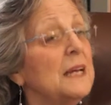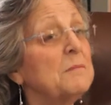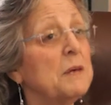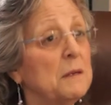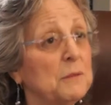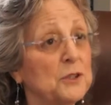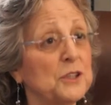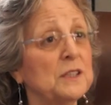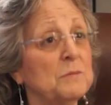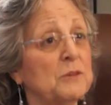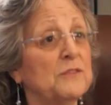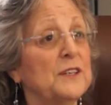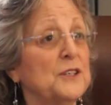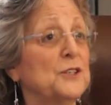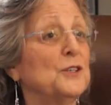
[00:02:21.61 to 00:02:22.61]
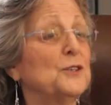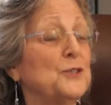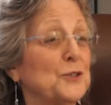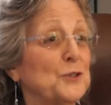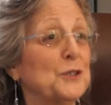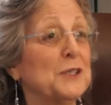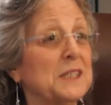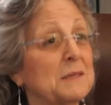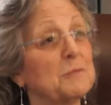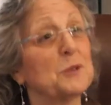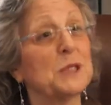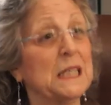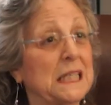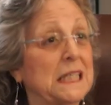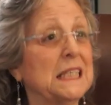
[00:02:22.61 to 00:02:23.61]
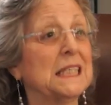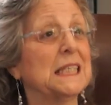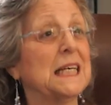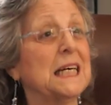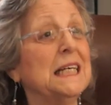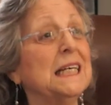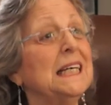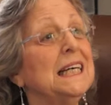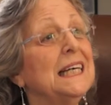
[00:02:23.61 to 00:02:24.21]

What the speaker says: And published in professional journals and presented a lot.